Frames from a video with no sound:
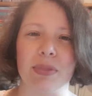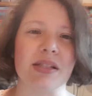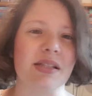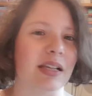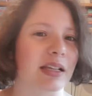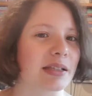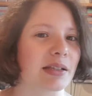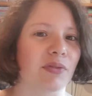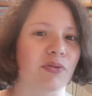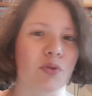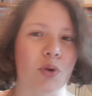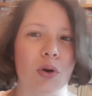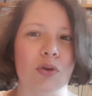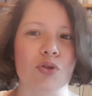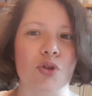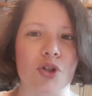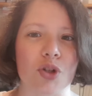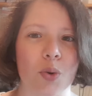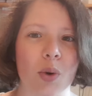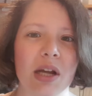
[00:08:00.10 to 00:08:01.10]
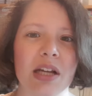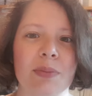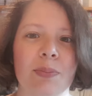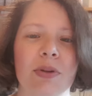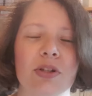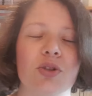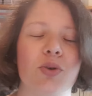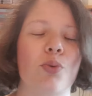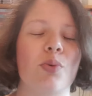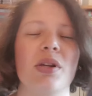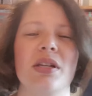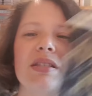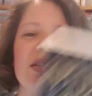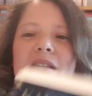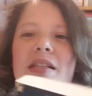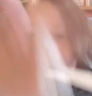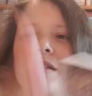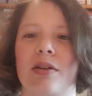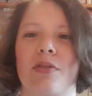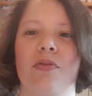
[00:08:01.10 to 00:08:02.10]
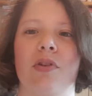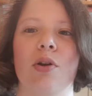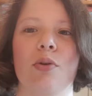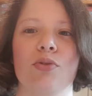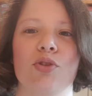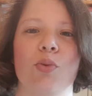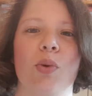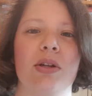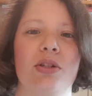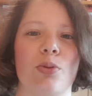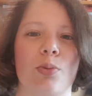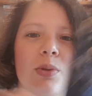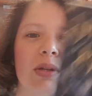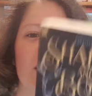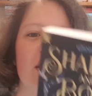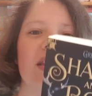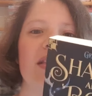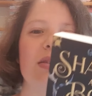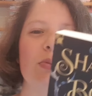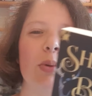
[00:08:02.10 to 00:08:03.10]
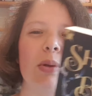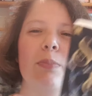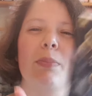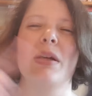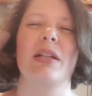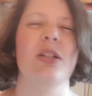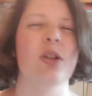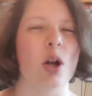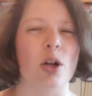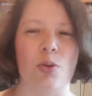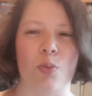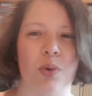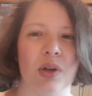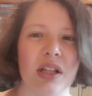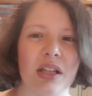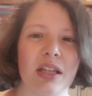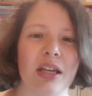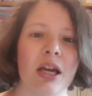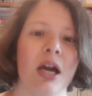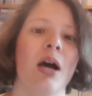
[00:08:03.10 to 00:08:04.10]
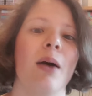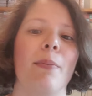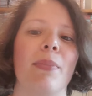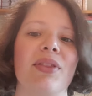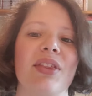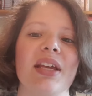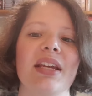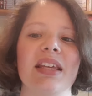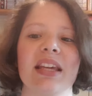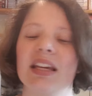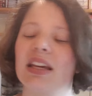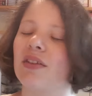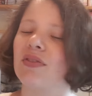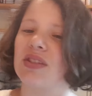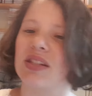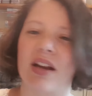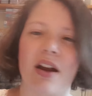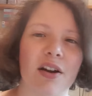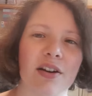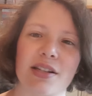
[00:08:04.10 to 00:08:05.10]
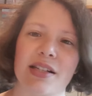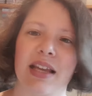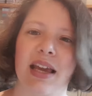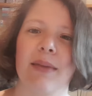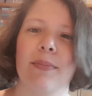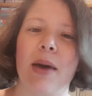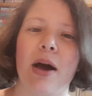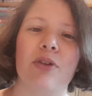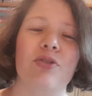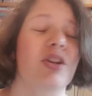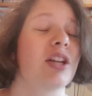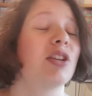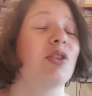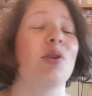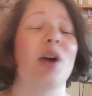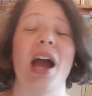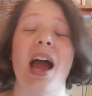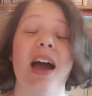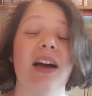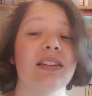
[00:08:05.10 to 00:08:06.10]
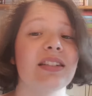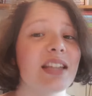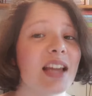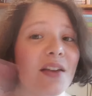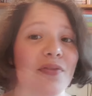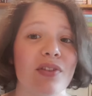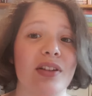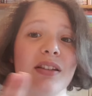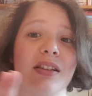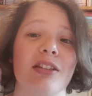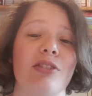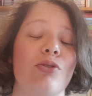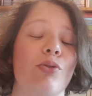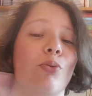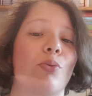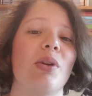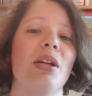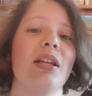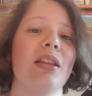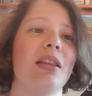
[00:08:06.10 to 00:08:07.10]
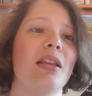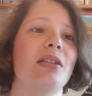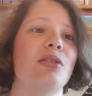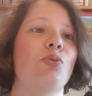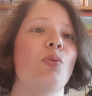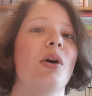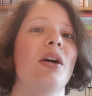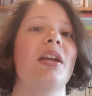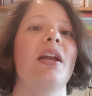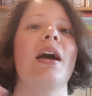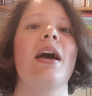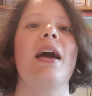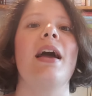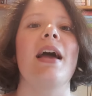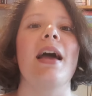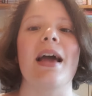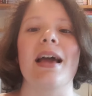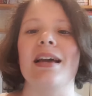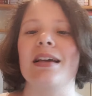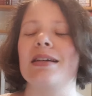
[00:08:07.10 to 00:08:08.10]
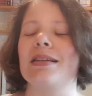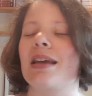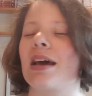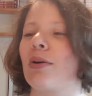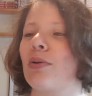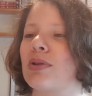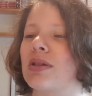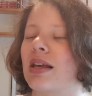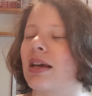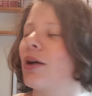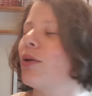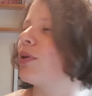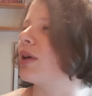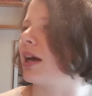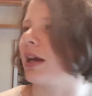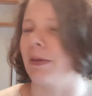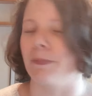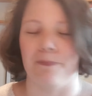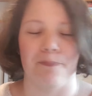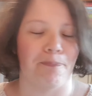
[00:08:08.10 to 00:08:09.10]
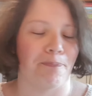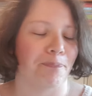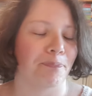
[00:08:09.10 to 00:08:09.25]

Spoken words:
but Six of Crows is great, but to read Six of Crows you had to read this one, but not really. But then King of Scars came out and you had definitely to read this one, and I was like, okay,